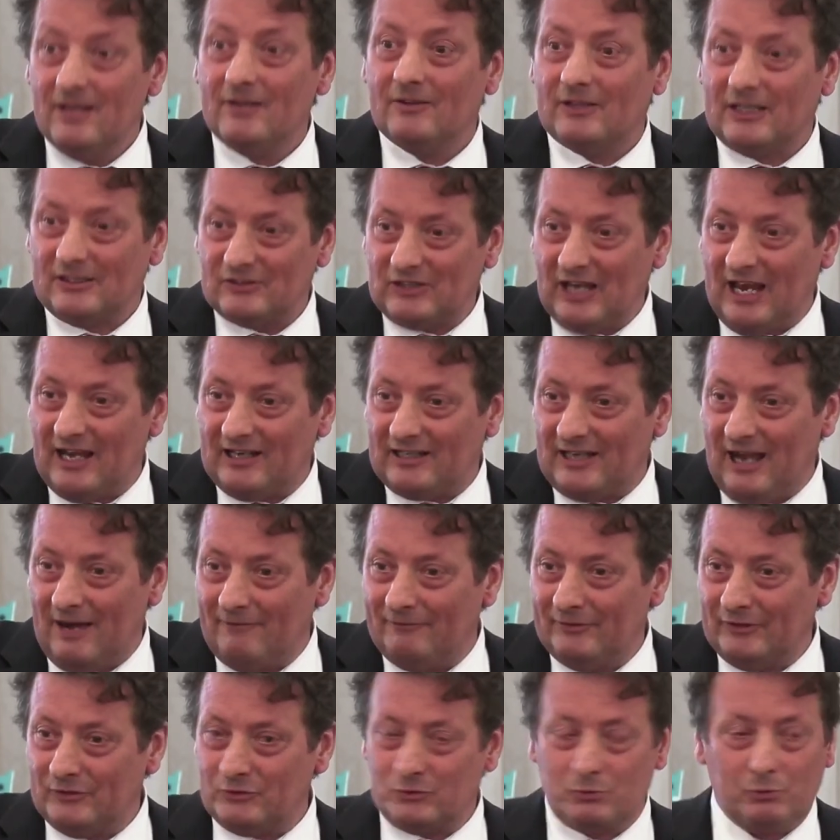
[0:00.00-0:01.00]
That's how
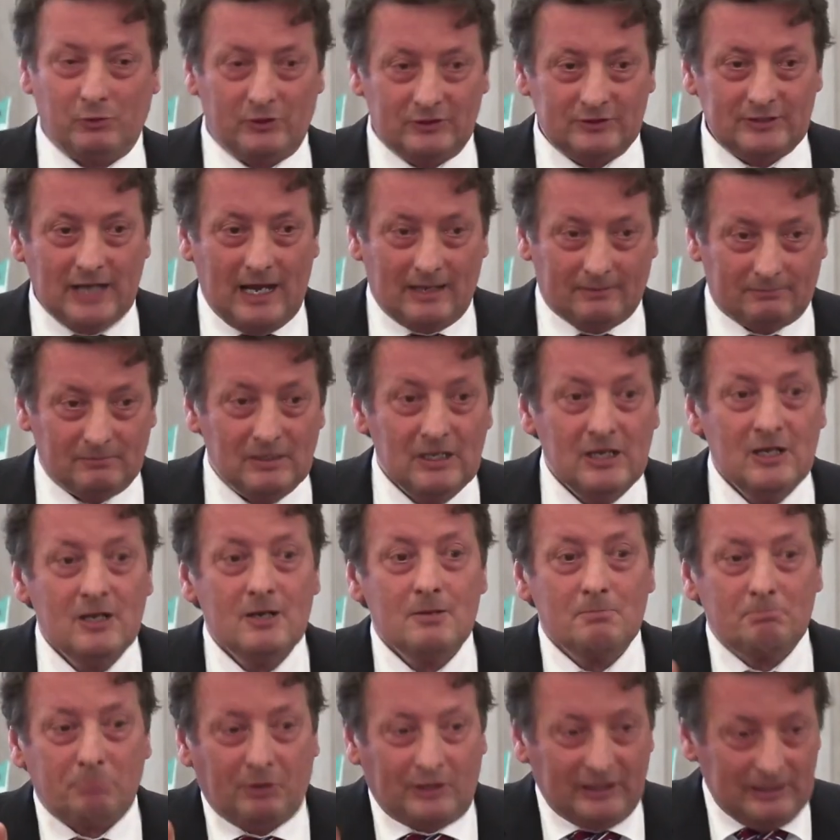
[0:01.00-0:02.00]
covenants were done.
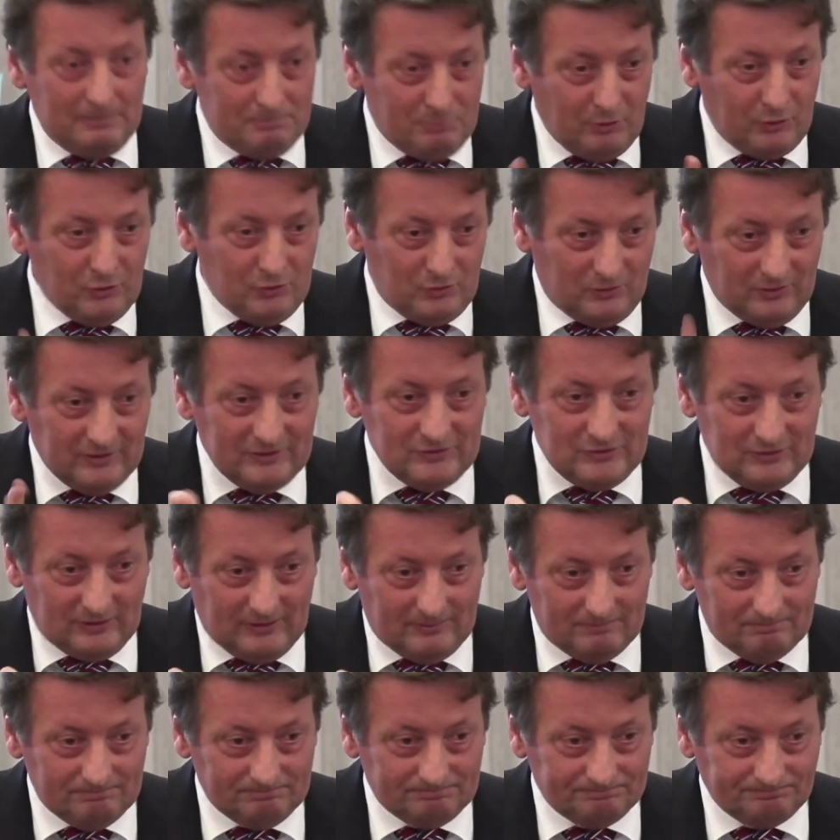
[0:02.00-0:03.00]
Pretty brutal, isn't
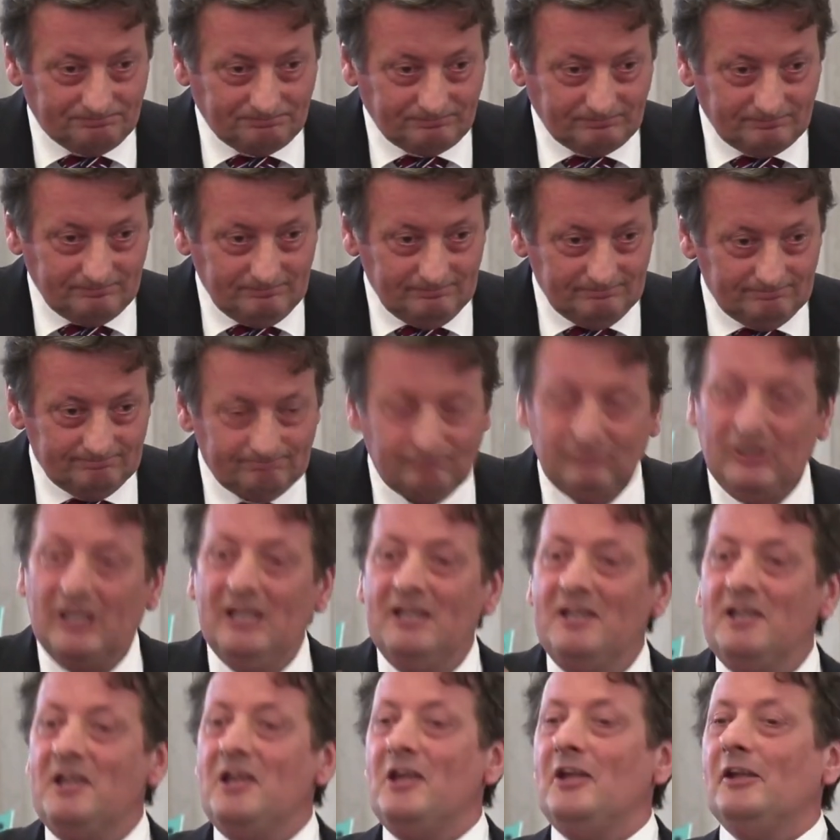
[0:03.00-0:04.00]
it?
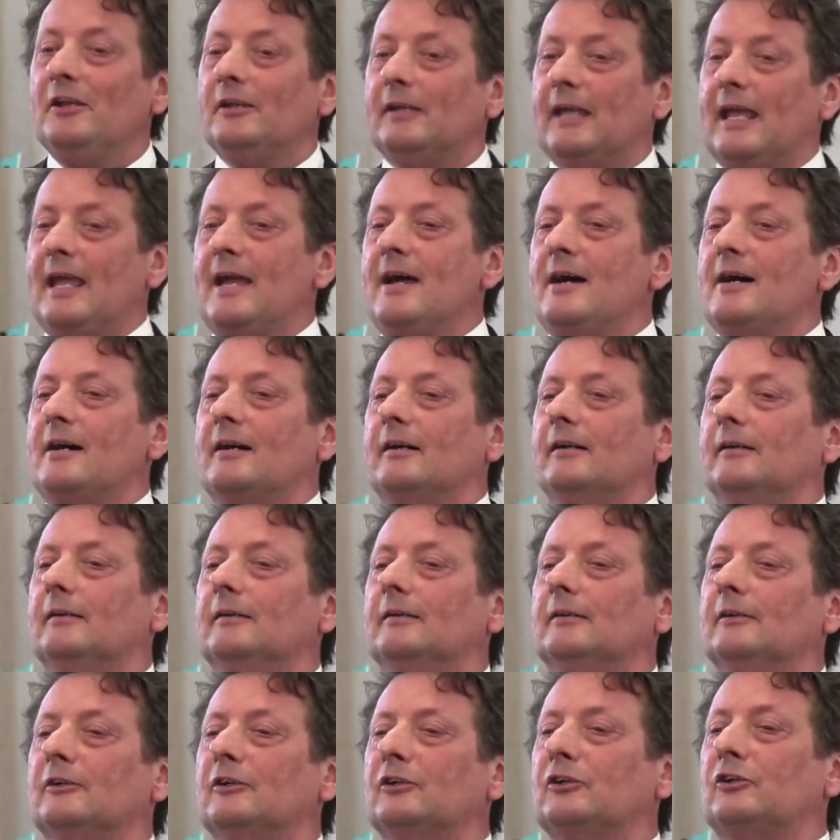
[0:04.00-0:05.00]
Now,
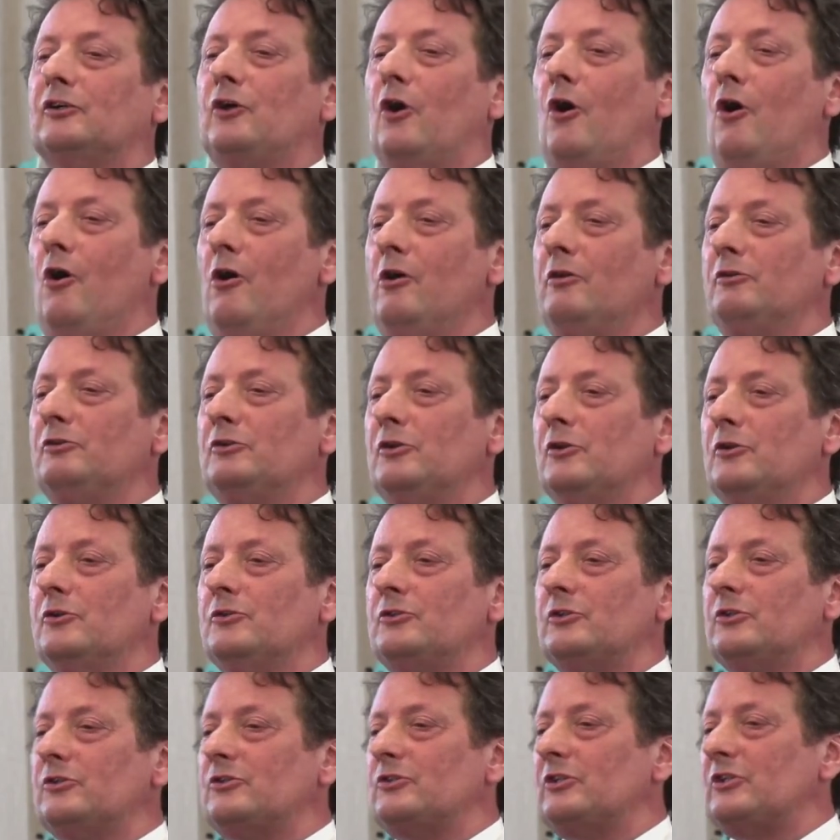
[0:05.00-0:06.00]
God
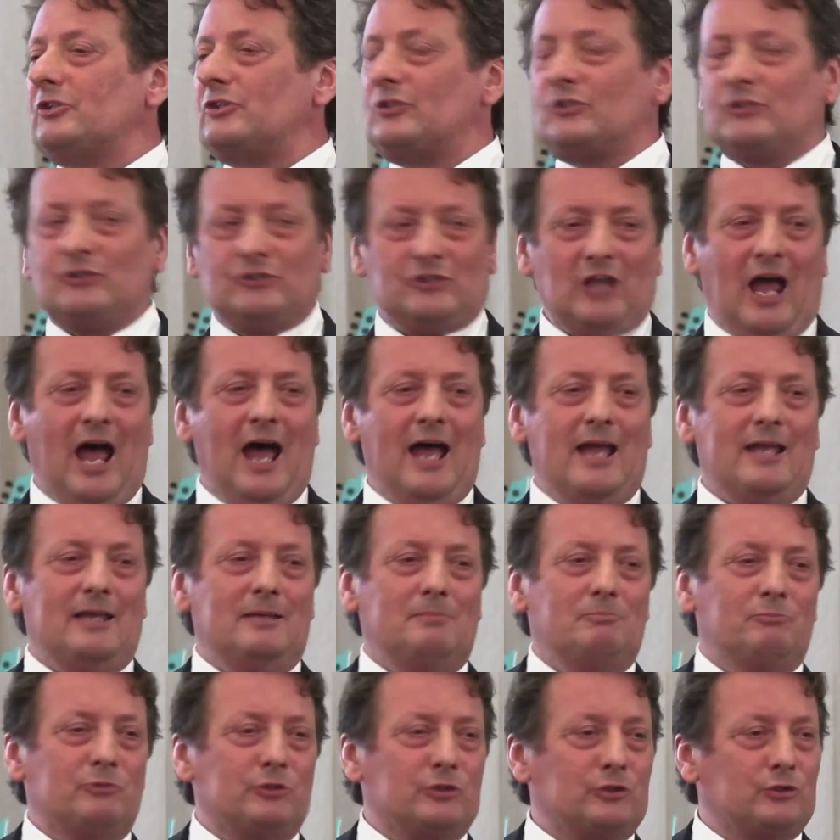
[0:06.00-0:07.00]
uses the
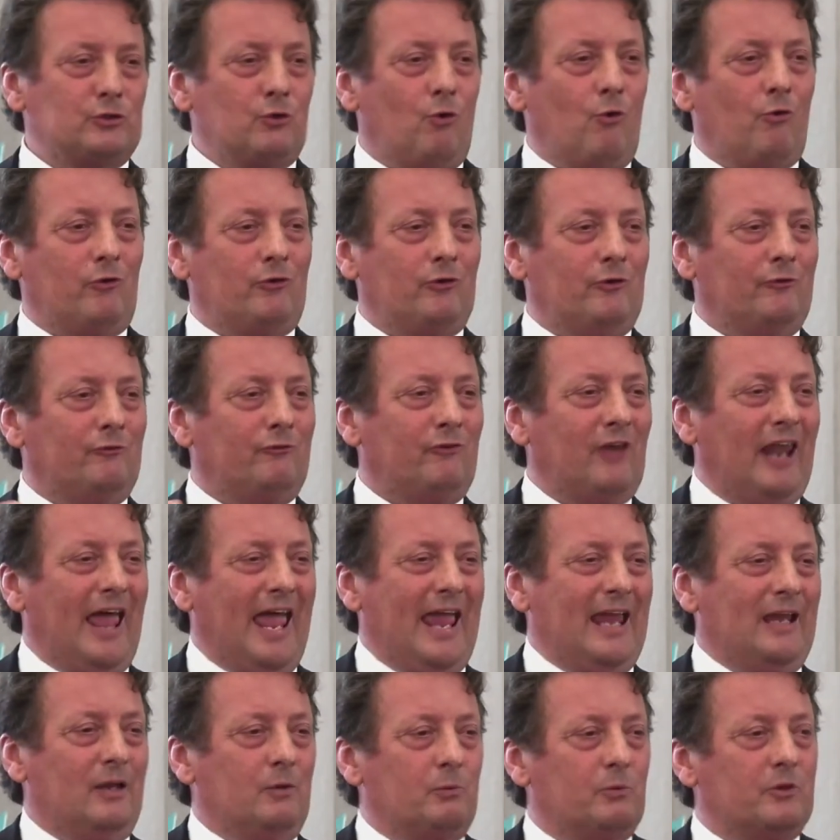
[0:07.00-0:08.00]
same sort of
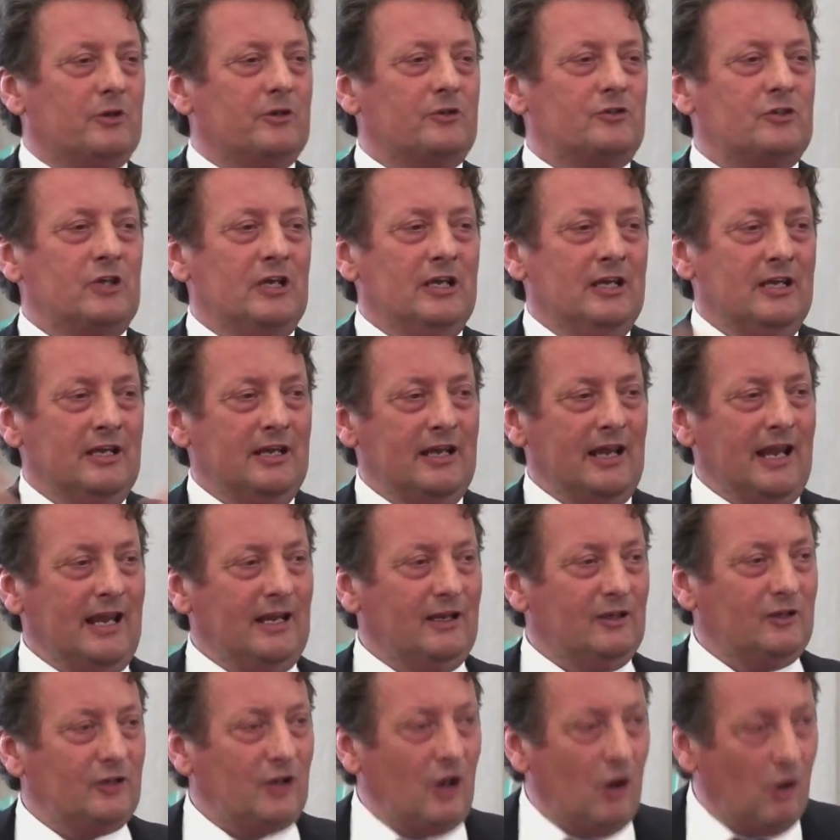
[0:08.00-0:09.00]
language
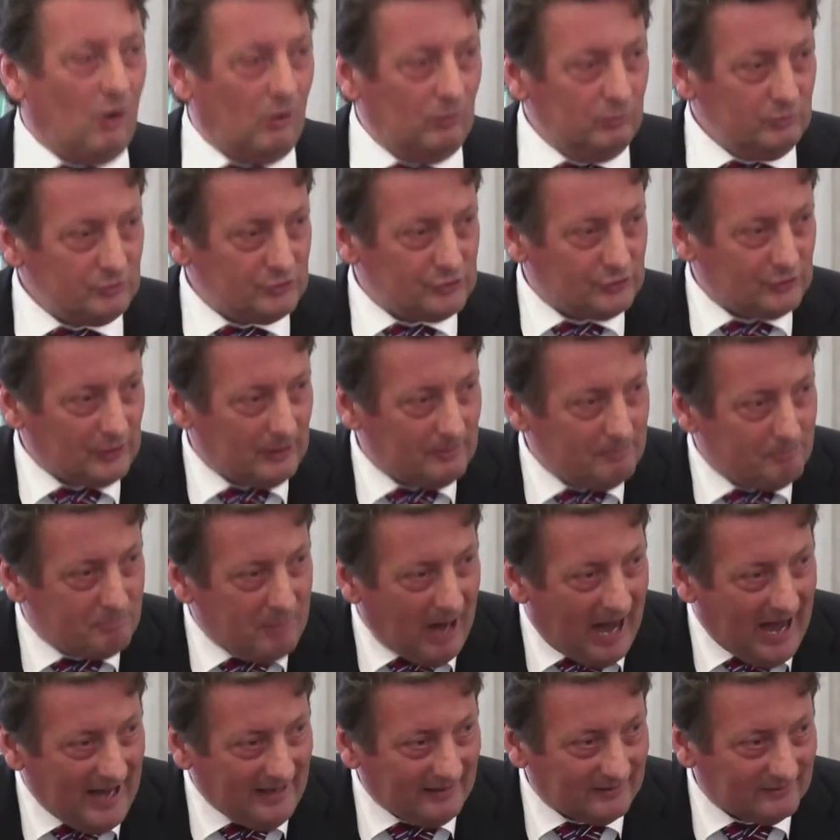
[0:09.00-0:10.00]
and culture
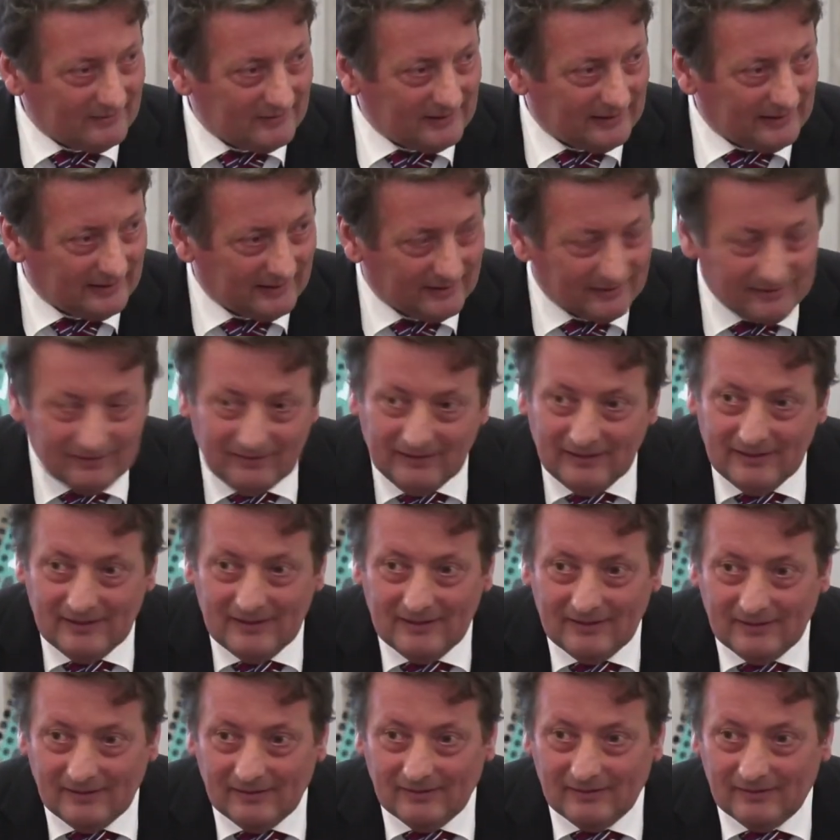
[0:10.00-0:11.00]
back then
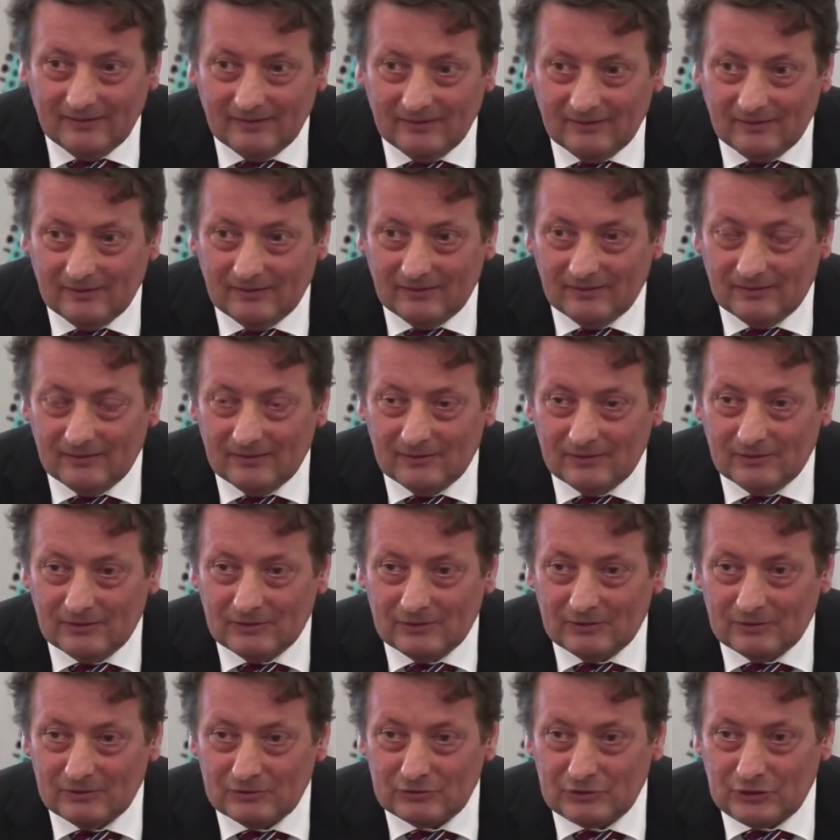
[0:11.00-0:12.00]

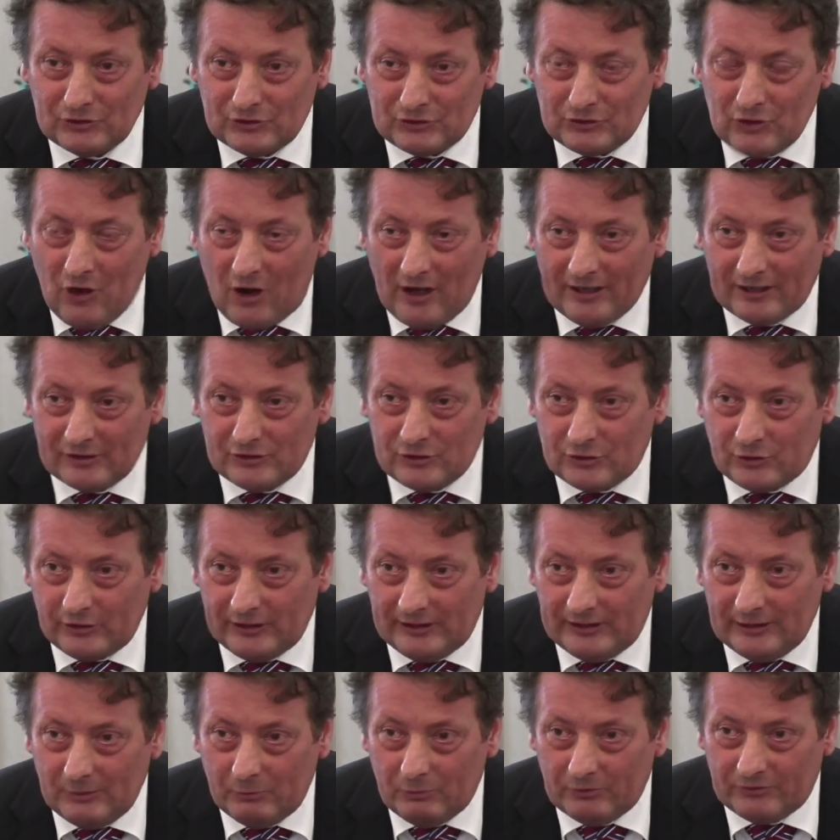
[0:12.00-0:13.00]
to sign a
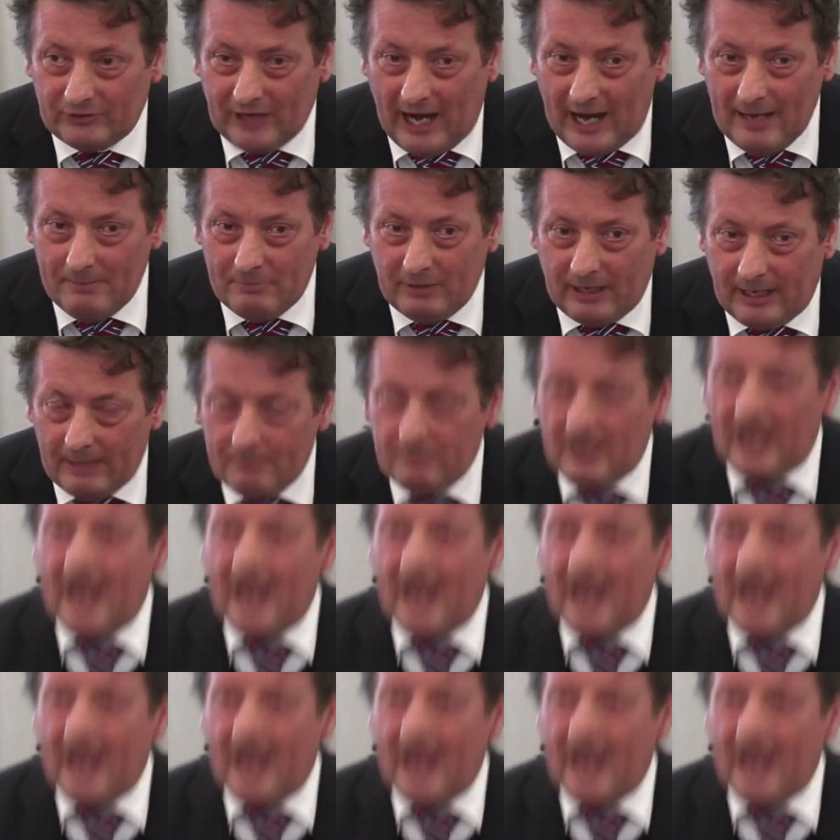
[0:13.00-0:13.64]
treaty with Abraham.